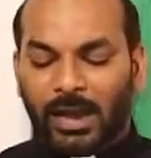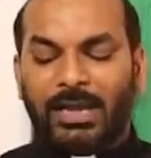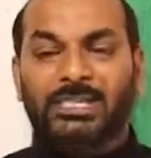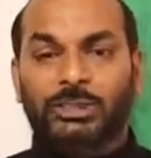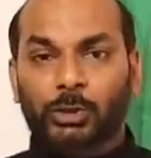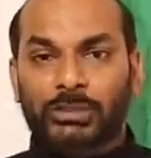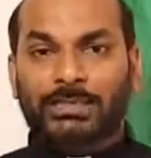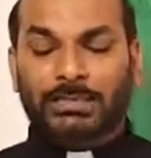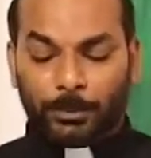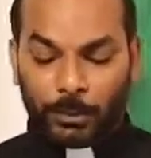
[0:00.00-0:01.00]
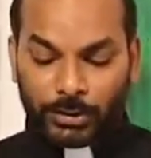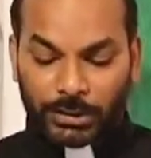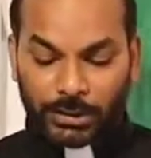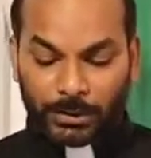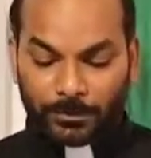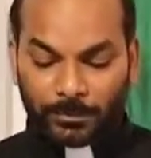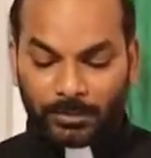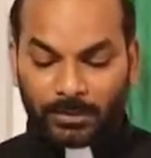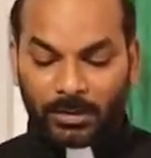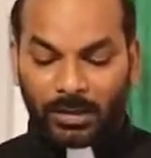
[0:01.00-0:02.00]
As a chosen
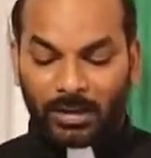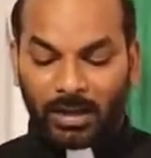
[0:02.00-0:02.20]
community,